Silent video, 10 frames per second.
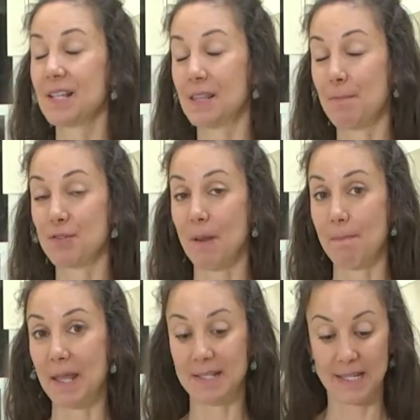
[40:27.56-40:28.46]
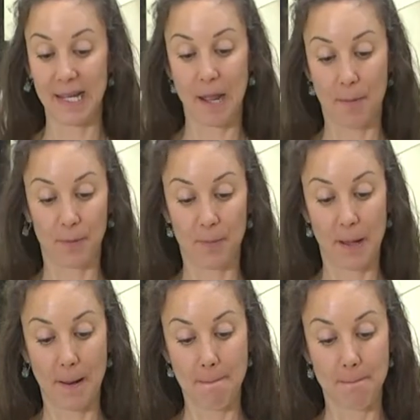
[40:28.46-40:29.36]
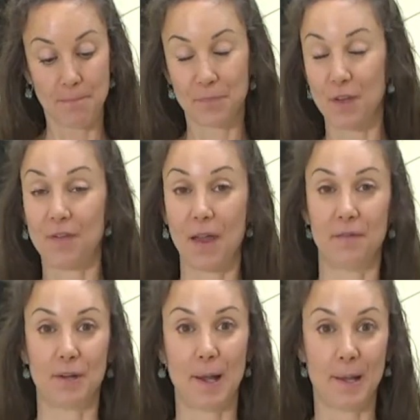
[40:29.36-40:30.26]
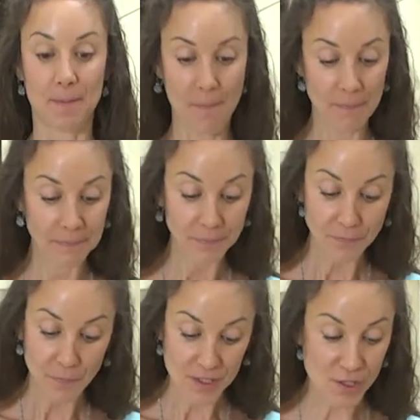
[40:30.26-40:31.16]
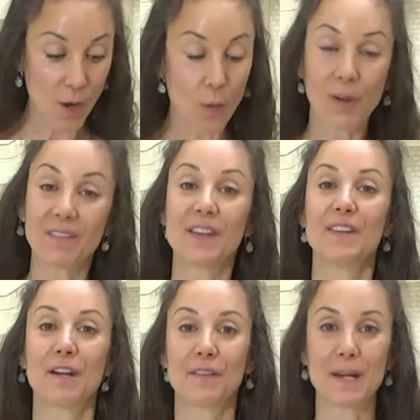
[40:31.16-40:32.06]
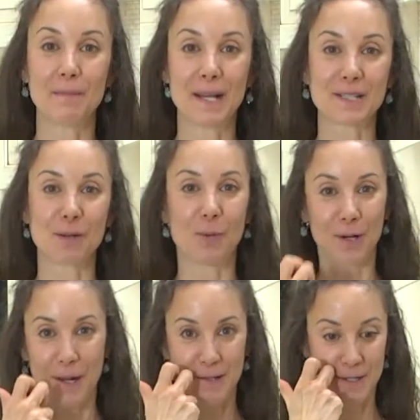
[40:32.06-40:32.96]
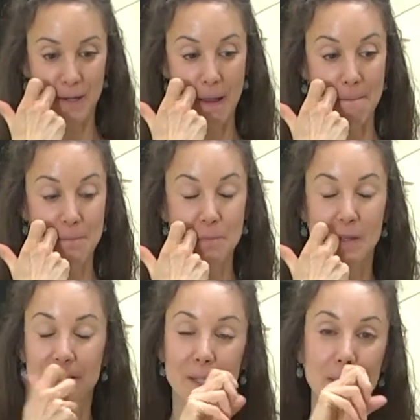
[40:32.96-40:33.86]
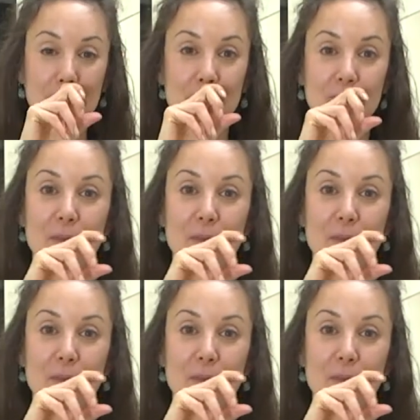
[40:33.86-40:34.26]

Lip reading: like the most amazing apple pie you've ever had. So we've given our Vitamix a workout today. Did